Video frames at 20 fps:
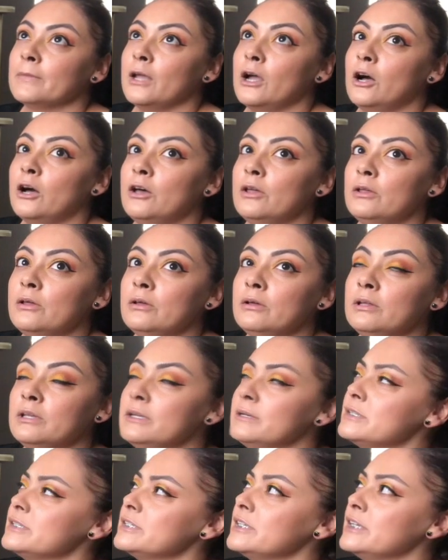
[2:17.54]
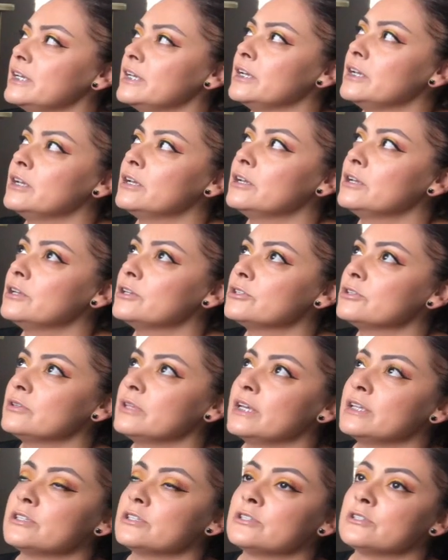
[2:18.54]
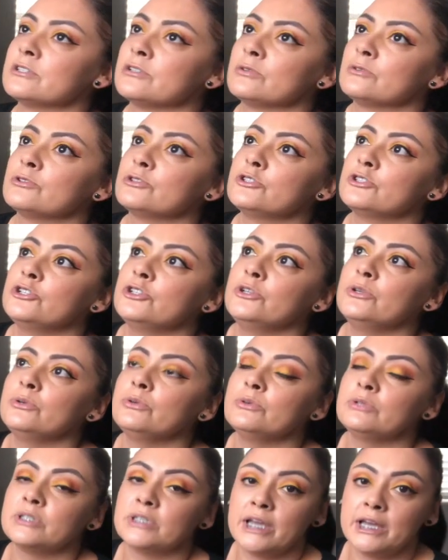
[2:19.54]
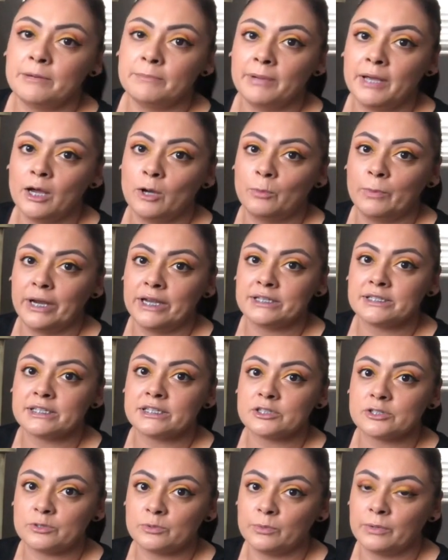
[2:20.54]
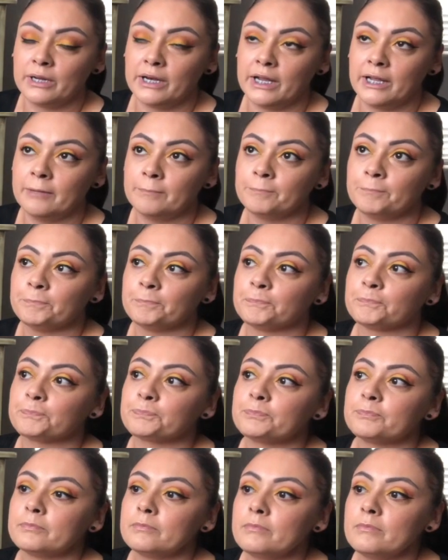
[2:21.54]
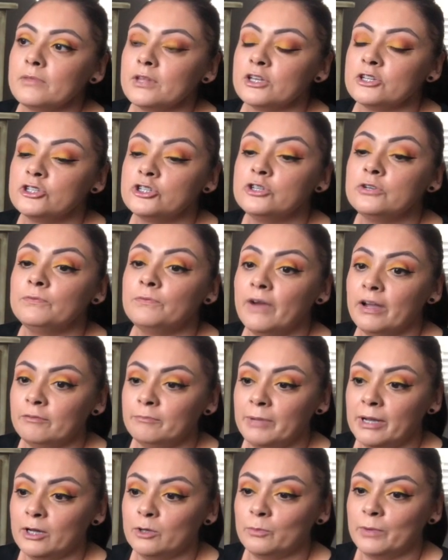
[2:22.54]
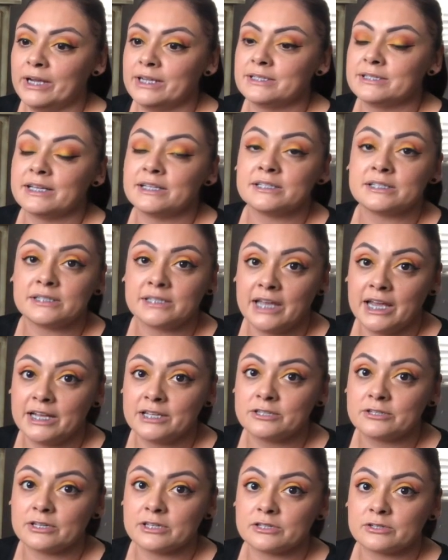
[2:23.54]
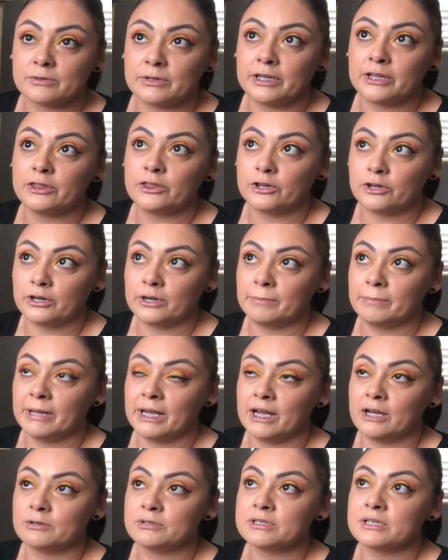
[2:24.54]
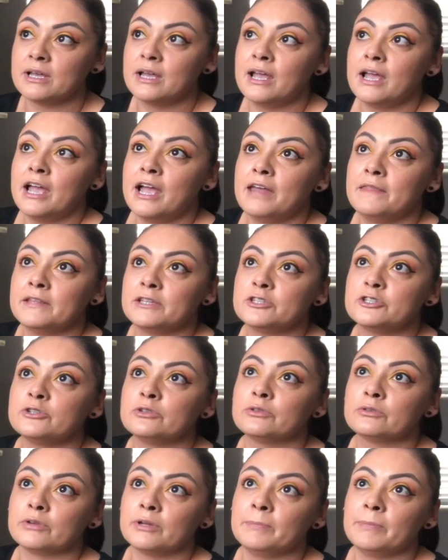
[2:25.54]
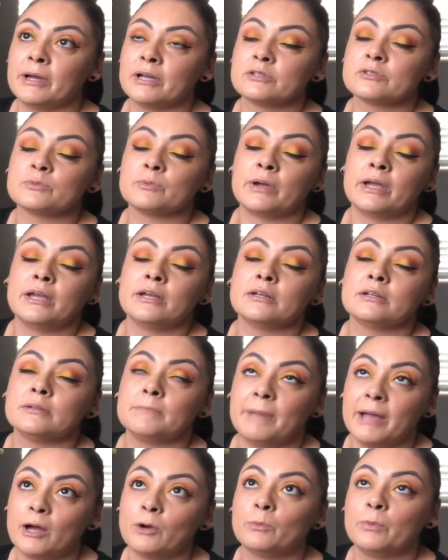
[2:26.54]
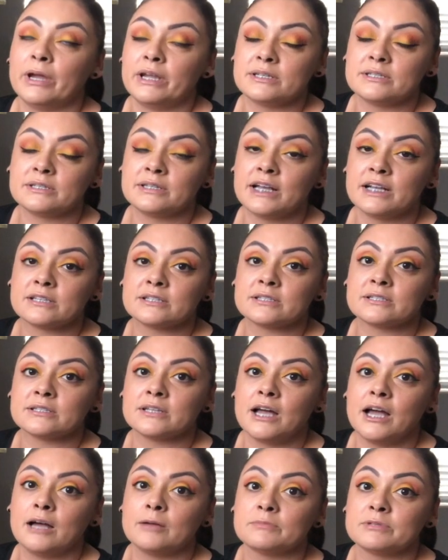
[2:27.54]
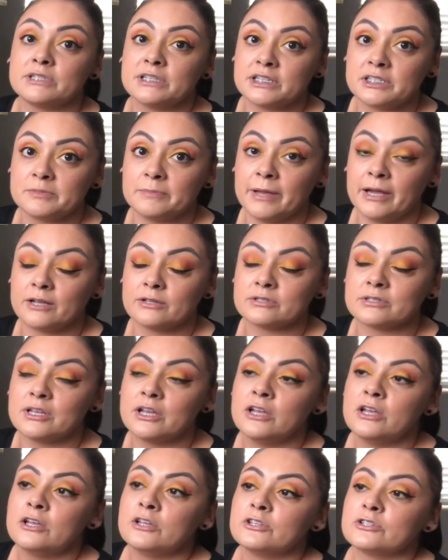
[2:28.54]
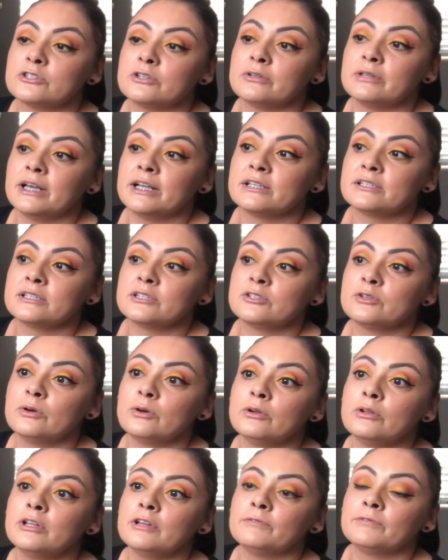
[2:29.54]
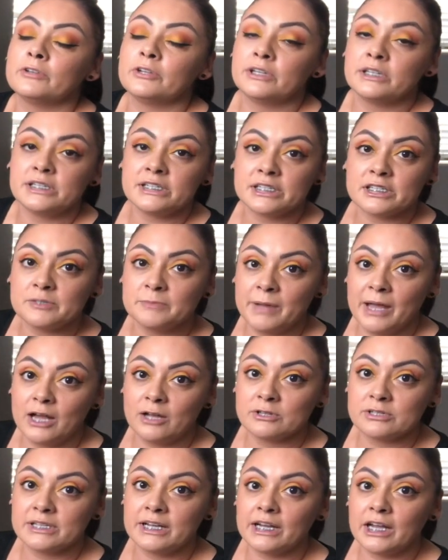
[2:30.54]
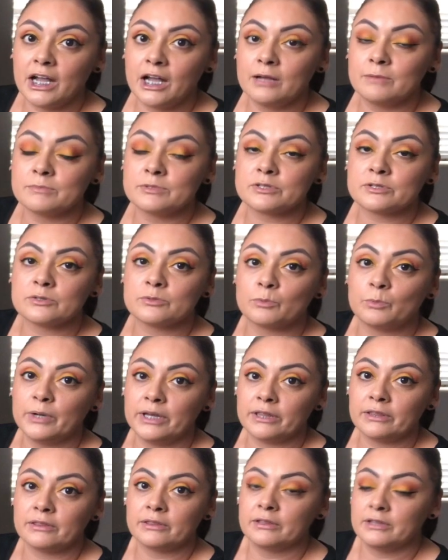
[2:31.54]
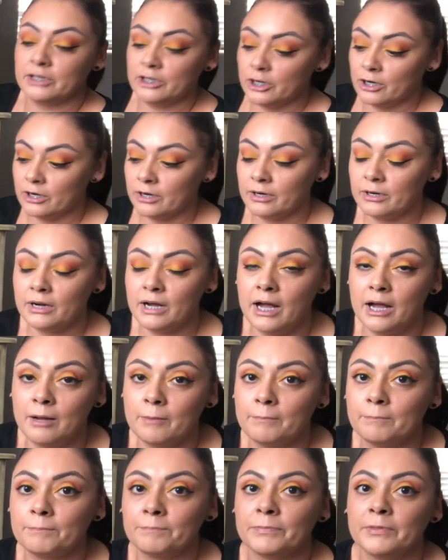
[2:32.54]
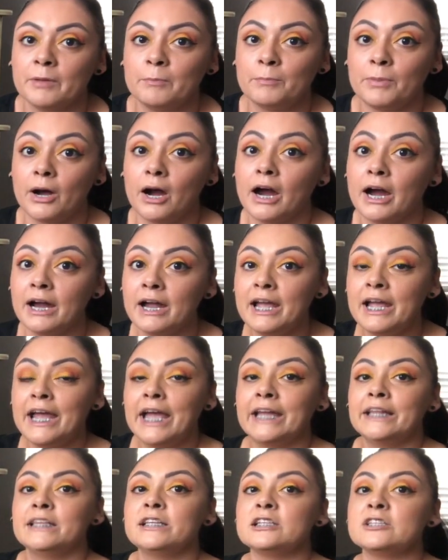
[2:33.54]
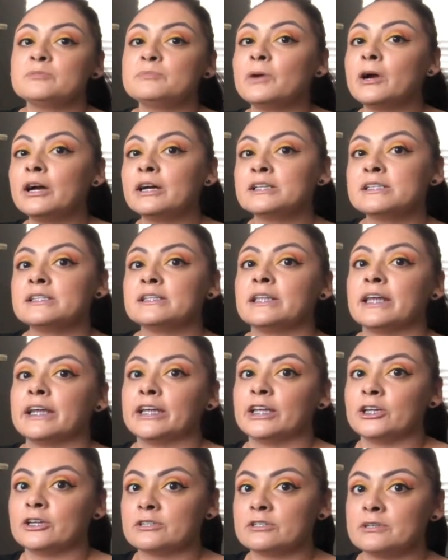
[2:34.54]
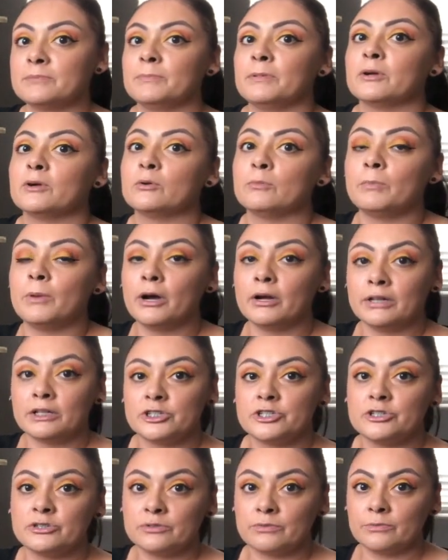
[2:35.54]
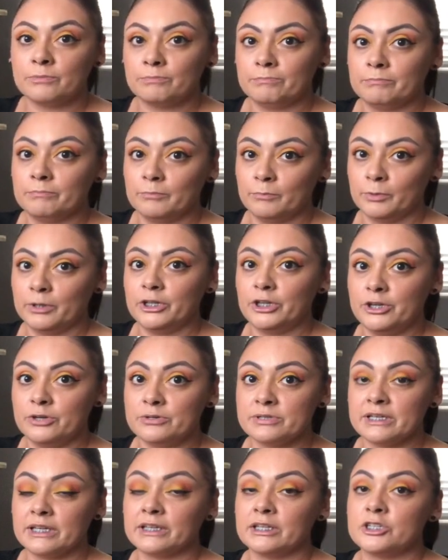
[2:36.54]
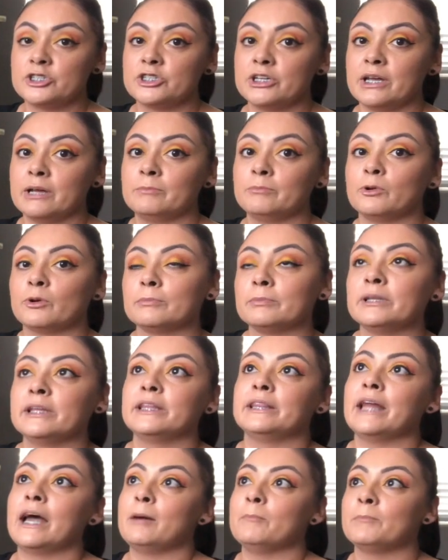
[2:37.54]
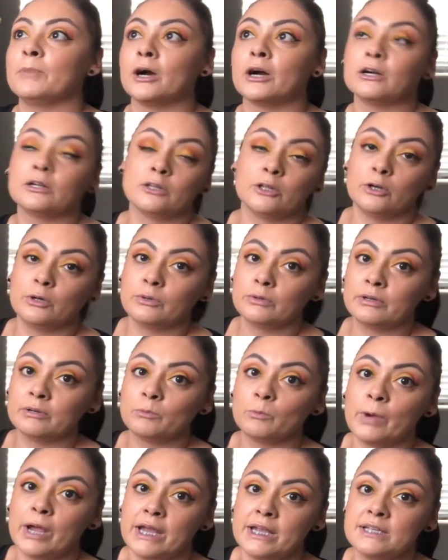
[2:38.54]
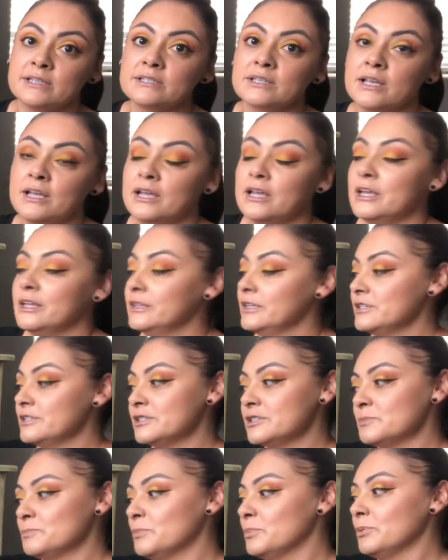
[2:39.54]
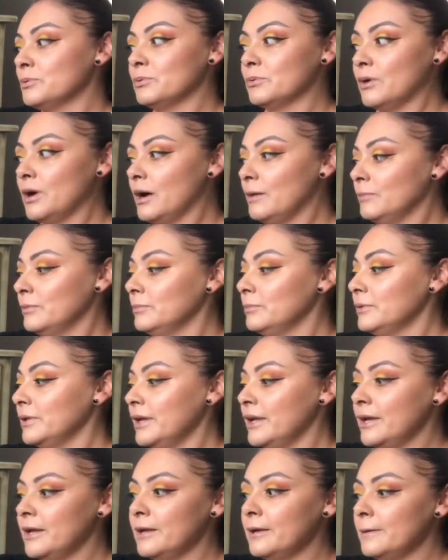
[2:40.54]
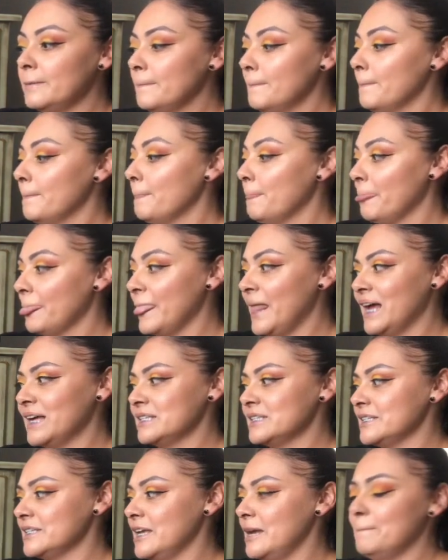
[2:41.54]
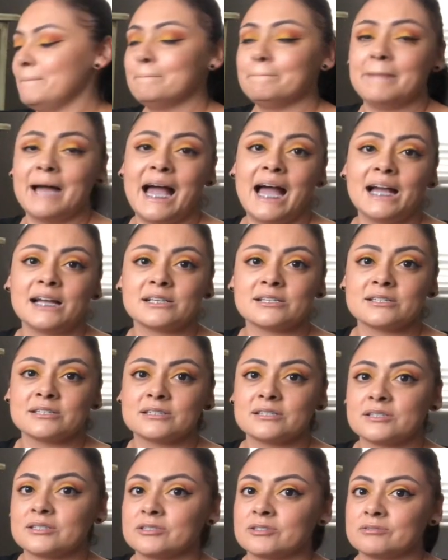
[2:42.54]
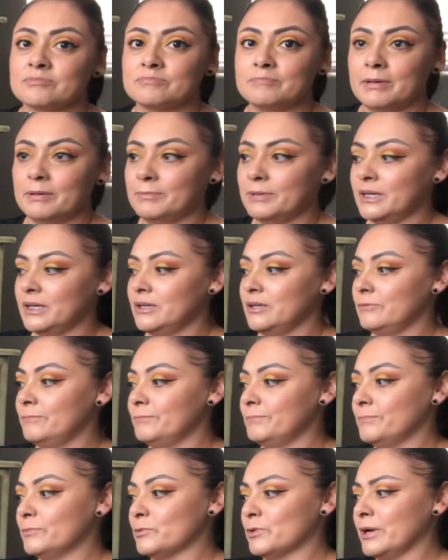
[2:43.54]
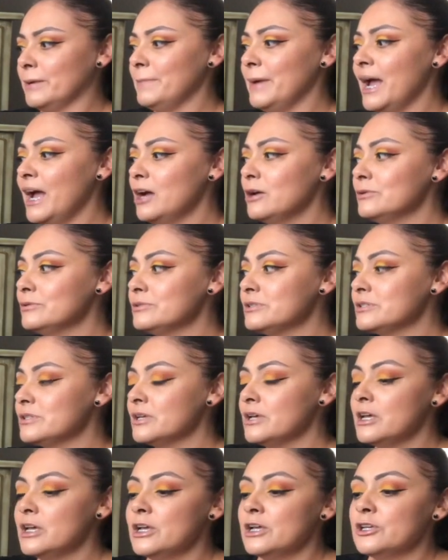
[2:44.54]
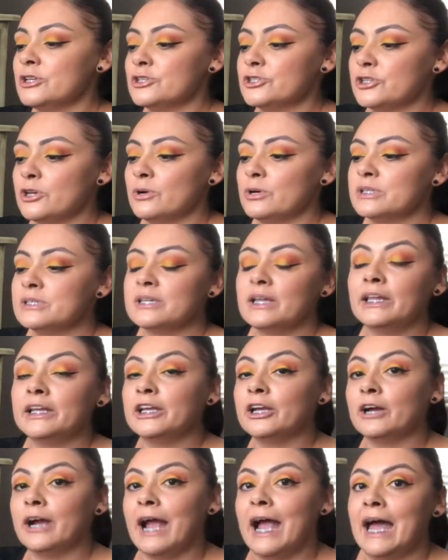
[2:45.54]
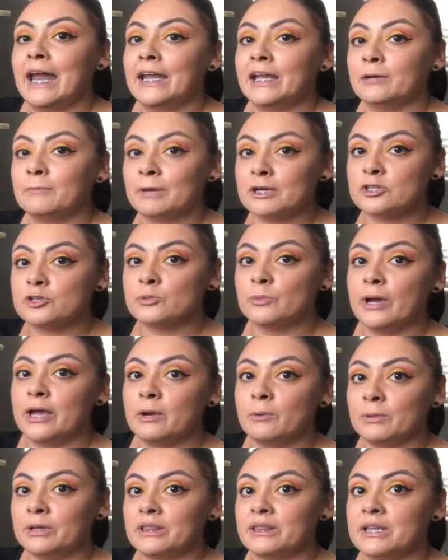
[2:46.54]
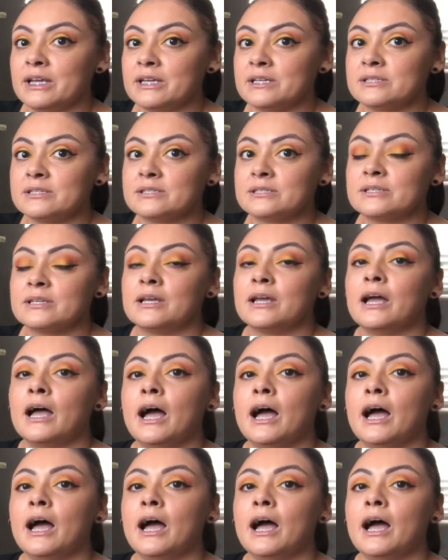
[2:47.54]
all let's see so that's so two 10 pound weights that's 20 two five pound weights that's 10 so that's already 30 pounds and then two three pounds weight pound weights that's um, six pounds so that's a total of 36 pounds that comes with your um, the bar and this bar isn't like your typical bar that you would use at the gym normally that bar alone weighs this is probably I'd say max maybe three pounds so it's not like you're adding much weight with this.